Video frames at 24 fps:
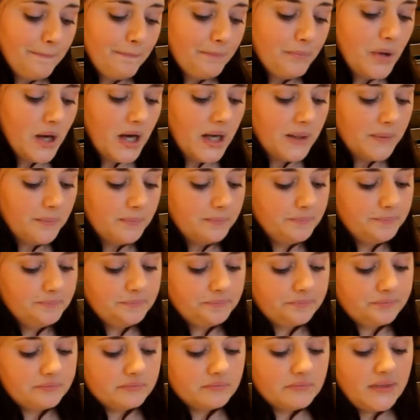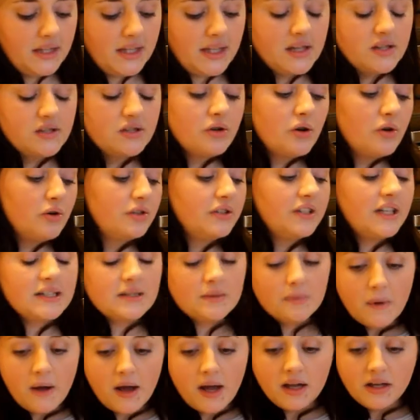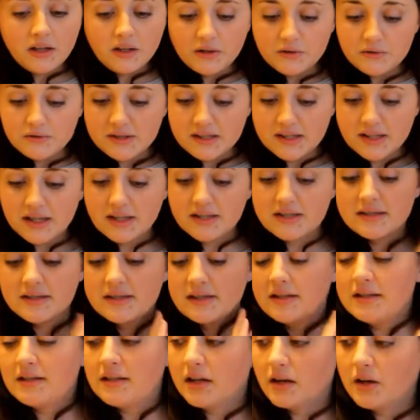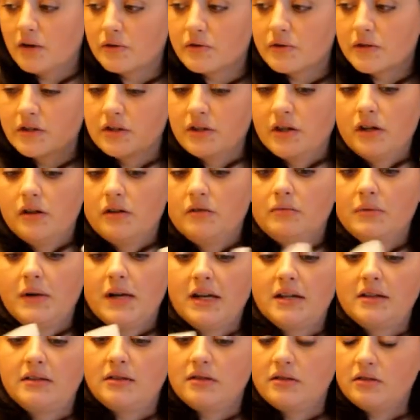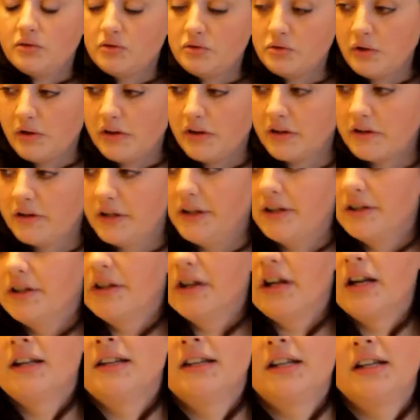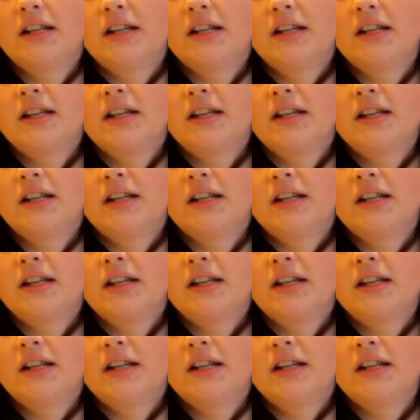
But so that's why I use this, and it goes good with the toilet cleaner, and then